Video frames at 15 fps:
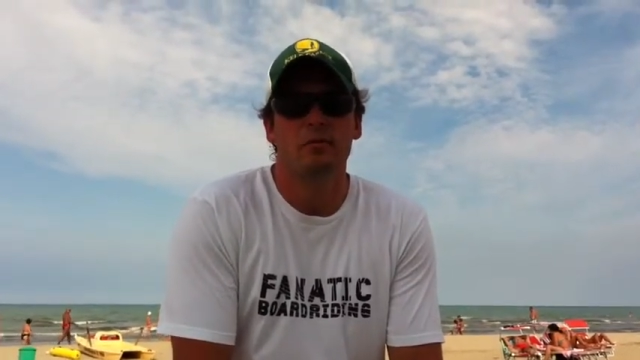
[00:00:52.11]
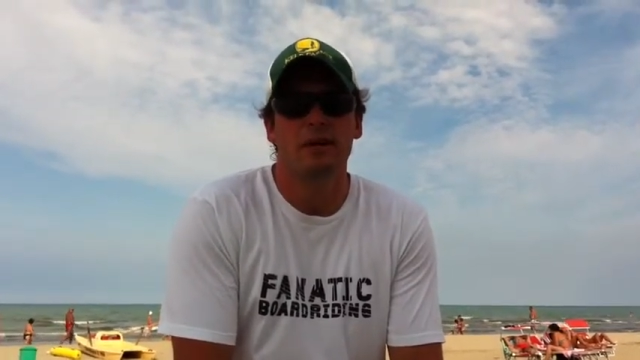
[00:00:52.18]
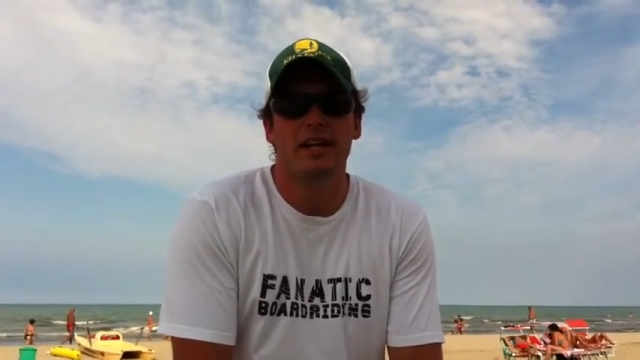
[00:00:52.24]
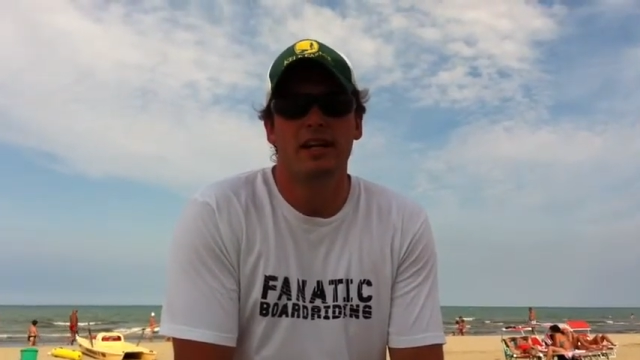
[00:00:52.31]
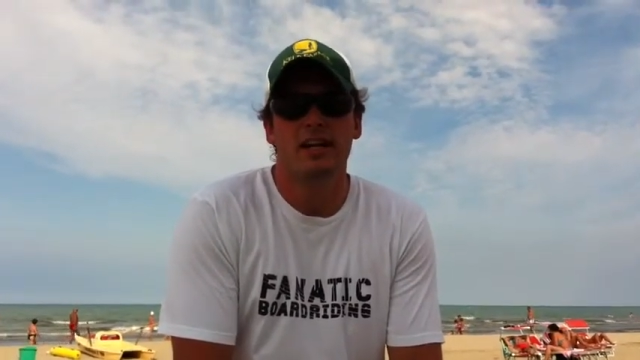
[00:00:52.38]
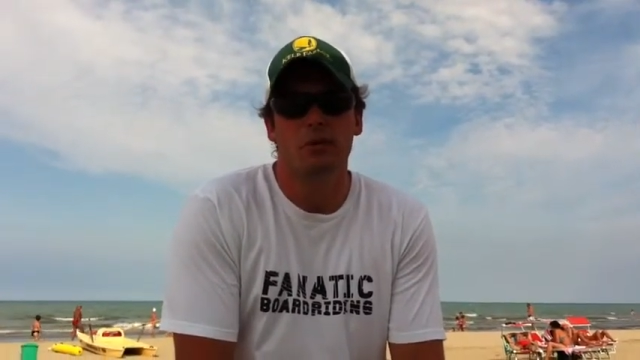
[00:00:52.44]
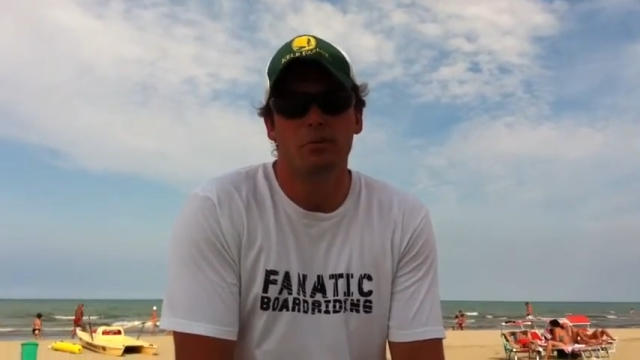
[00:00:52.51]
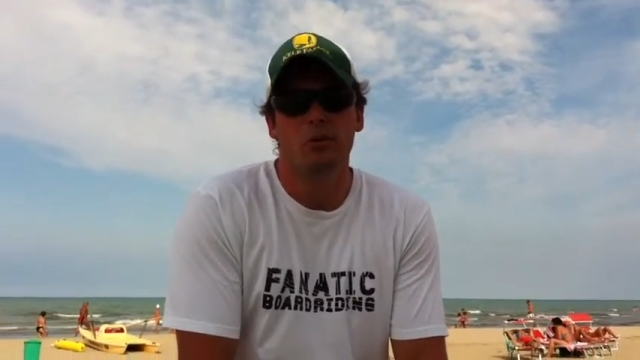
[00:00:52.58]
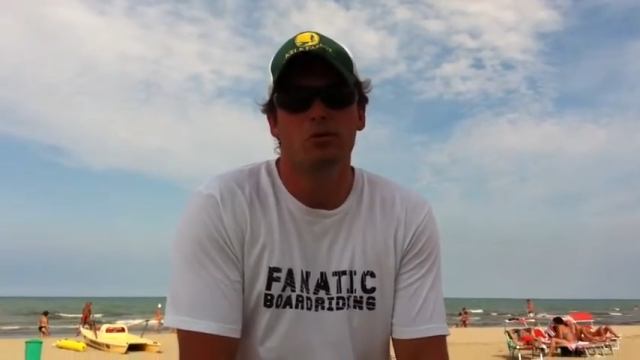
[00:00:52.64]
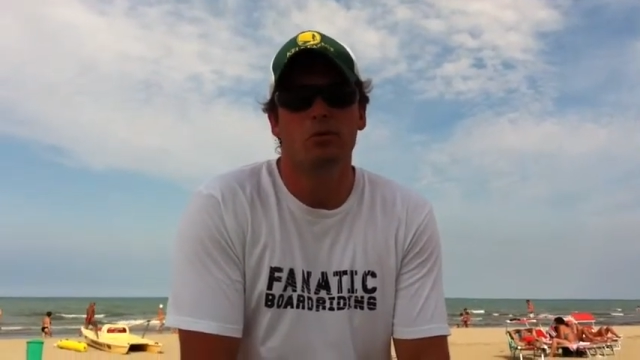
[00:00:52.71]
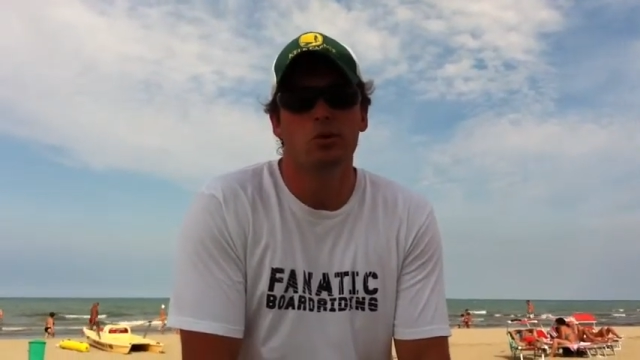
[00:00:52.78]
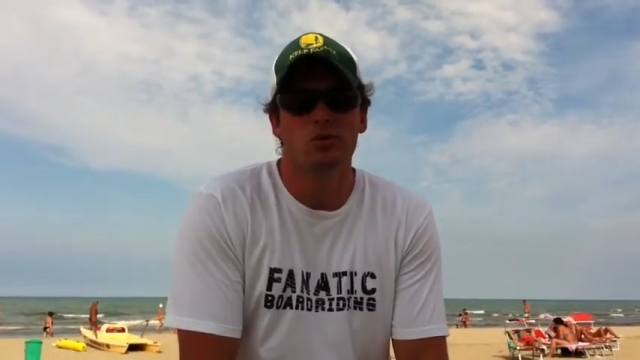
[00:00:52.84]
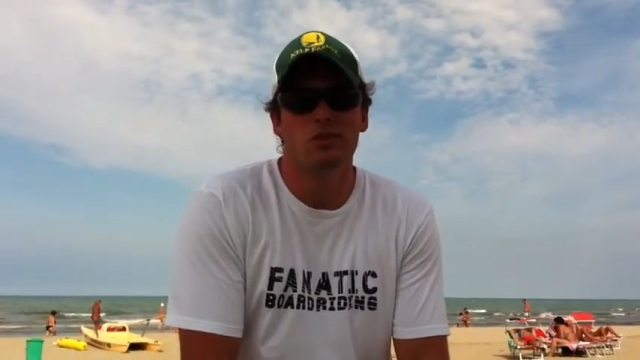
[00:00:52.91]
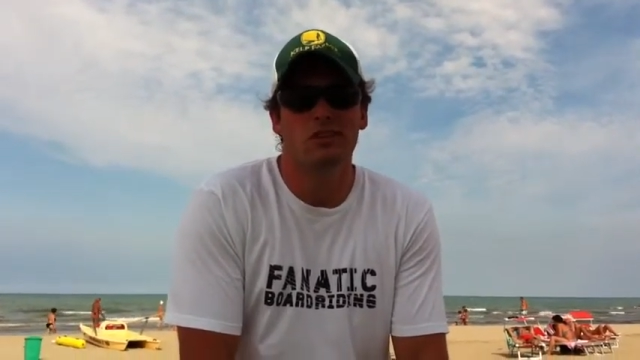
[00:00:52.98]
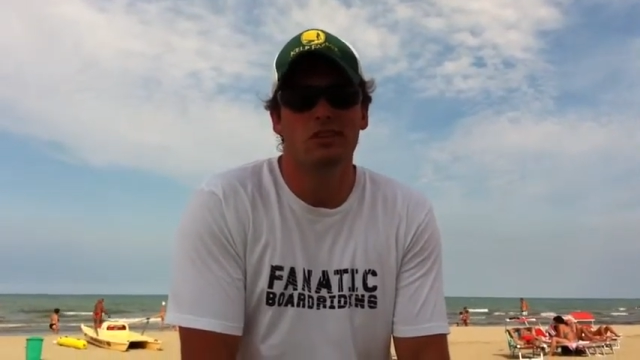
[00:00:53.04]
But I kept on
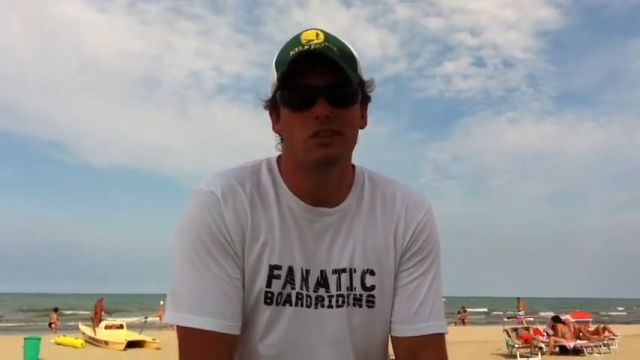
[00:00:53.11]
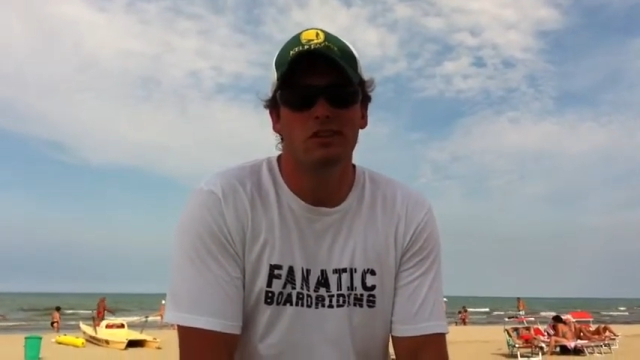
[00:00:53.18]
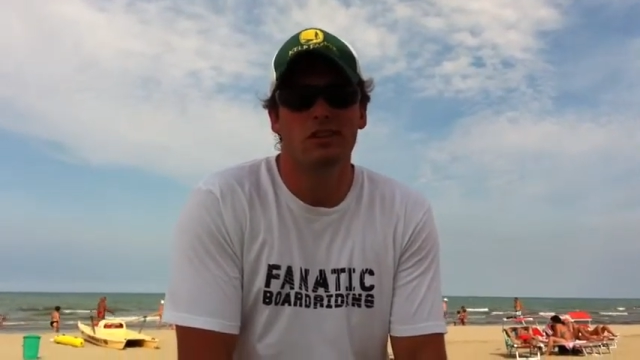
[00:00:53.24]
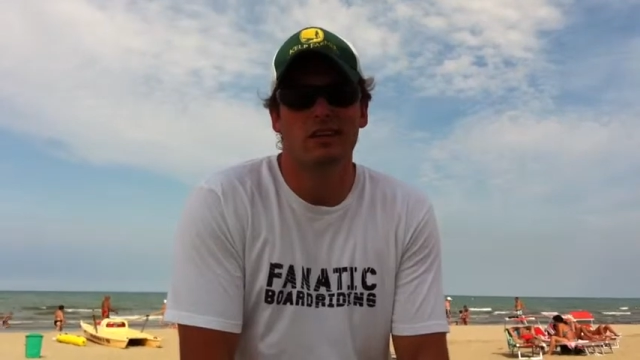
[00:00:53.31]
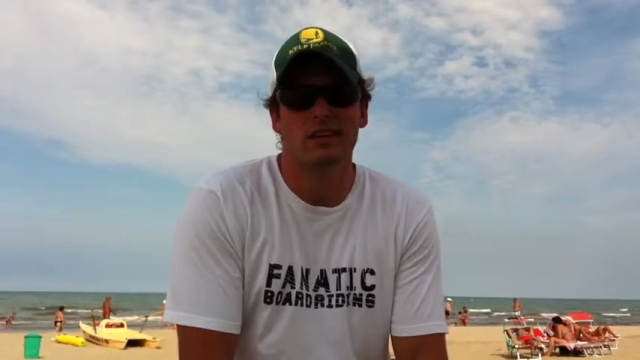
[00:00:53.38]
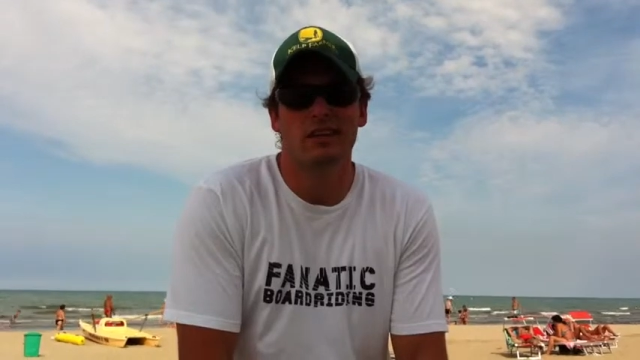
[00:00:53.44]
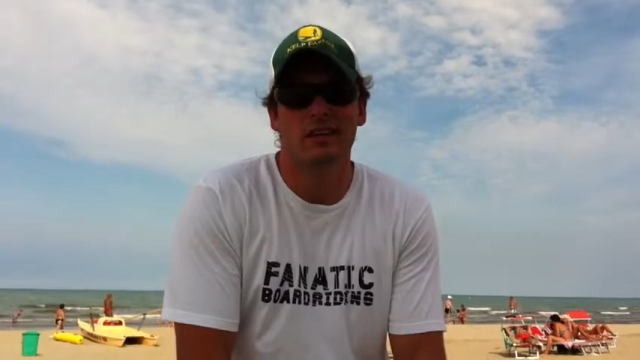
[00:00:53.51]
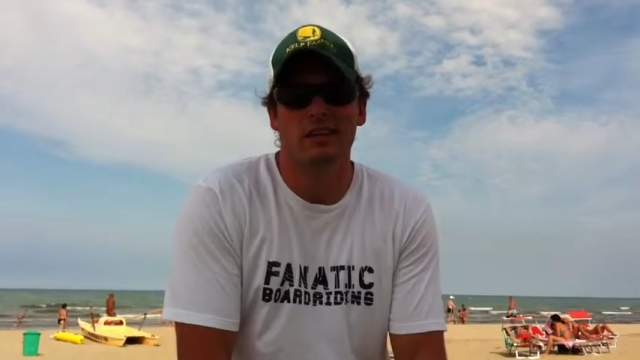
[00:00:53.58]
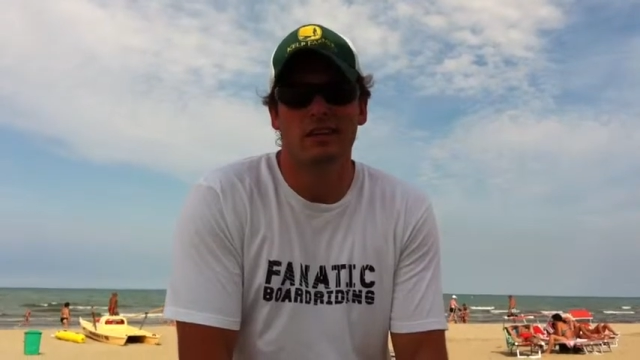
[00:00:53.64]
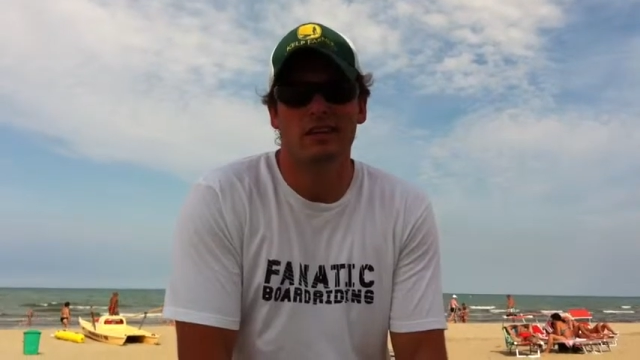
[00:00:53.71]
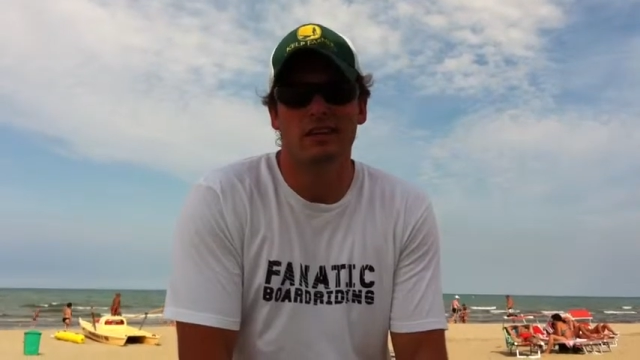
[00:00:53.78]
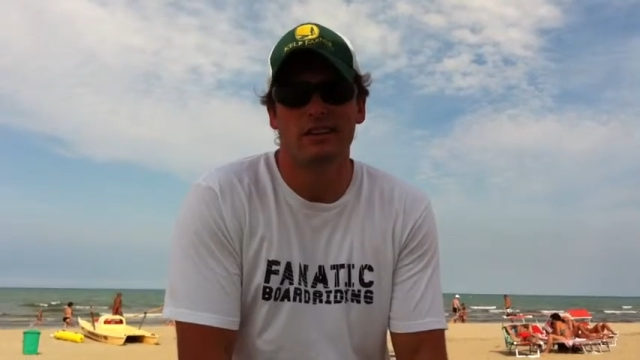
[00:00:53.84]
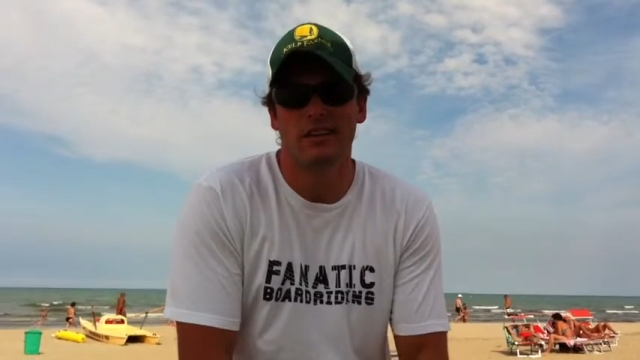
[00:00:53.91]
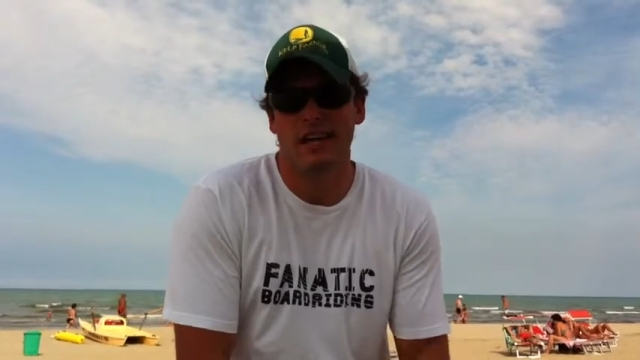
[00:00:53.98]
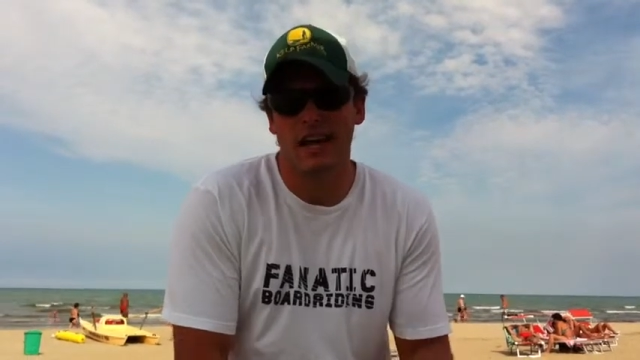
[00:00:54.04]
pushing
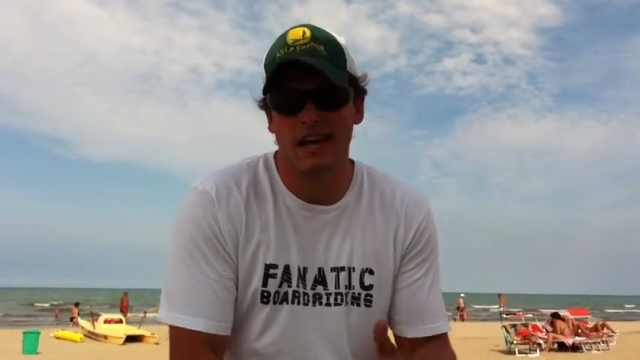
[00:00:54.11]
the